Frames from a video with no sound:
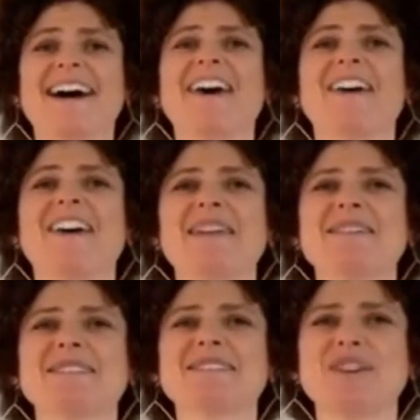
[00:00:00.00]
Okay,
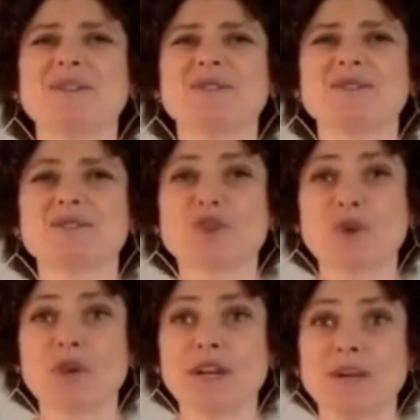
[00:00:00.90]
so
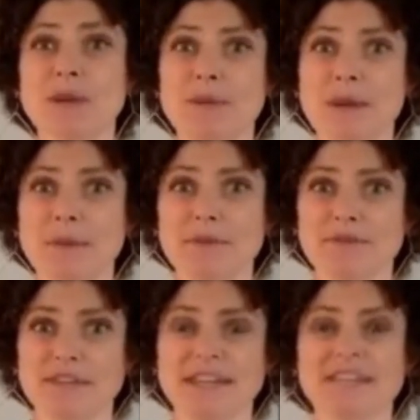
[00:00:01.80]
storing red pepper
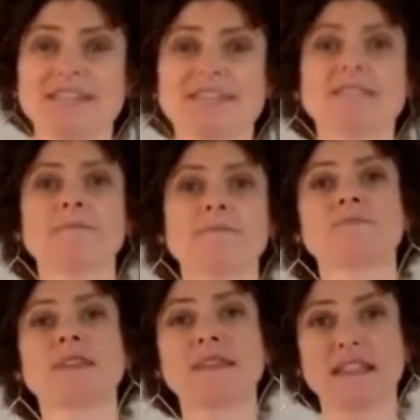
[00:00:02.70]
flakes,
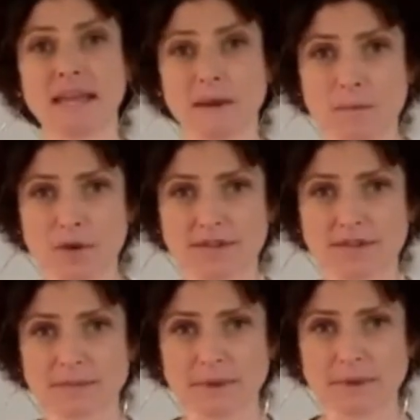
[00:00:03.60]
like most
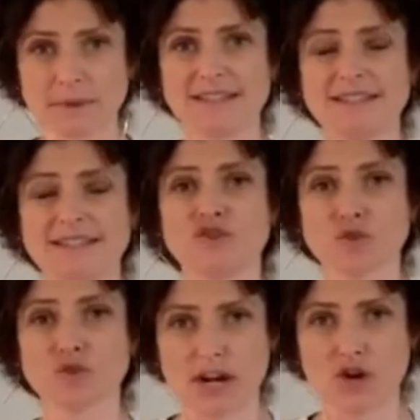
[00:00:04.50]
spices and
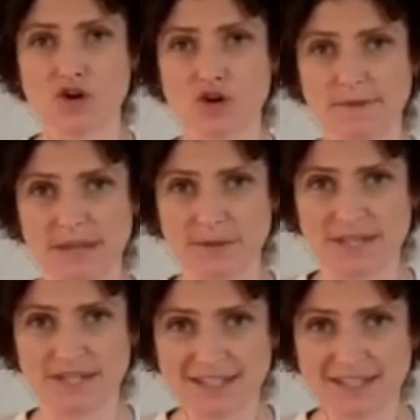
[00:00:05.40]
dried herbs that we
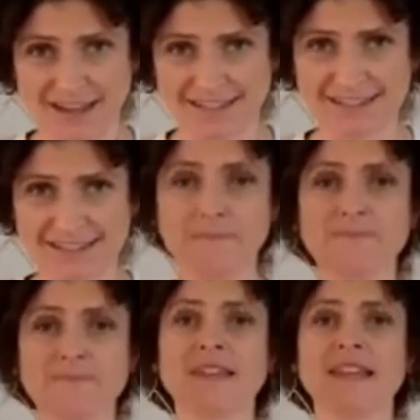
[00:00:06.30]
discuss,
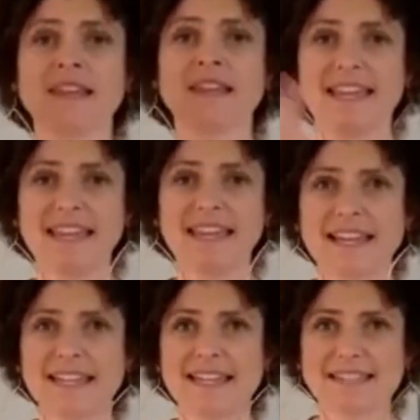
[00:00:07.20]
in
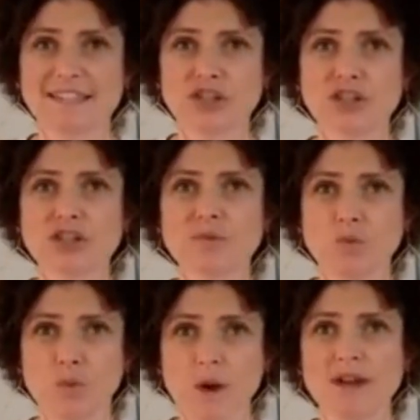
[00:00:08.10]
a good,
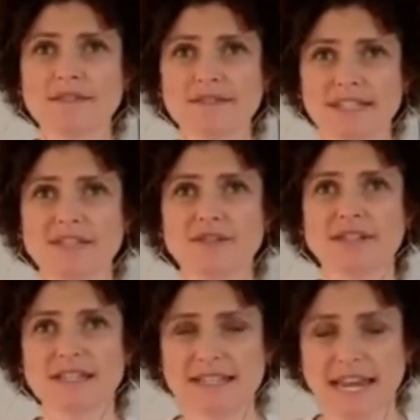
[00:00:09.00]
well-sealed
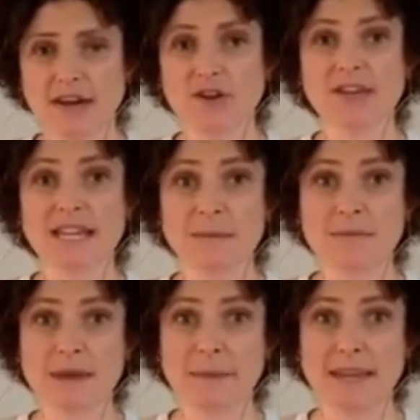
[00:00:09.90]
container. Keep
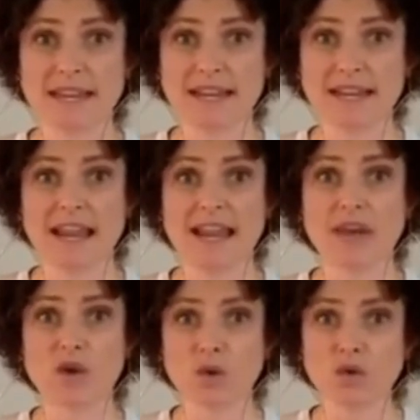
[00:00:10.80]
them in a
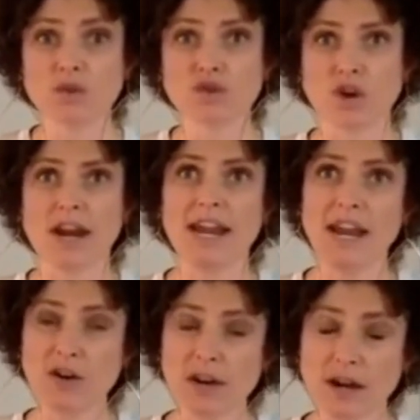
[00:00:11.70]
cool, dry
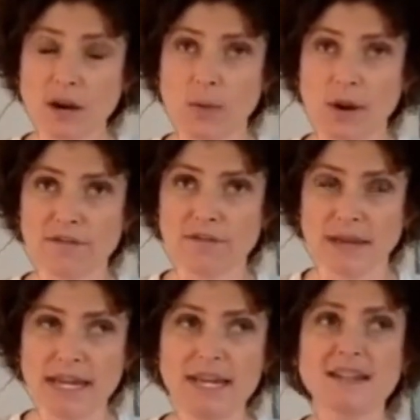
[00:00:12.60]
area away from
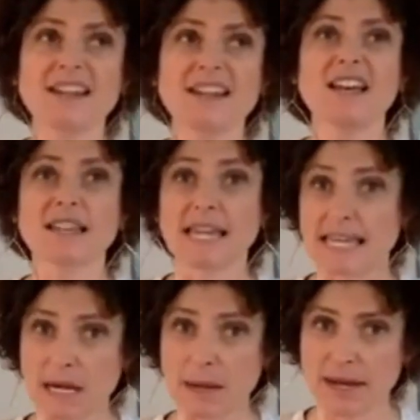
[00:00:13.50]
heat, like
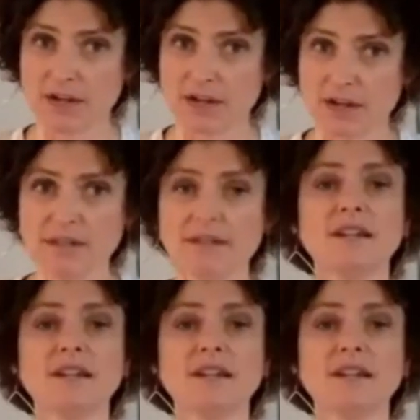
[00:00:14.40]
in a pantry.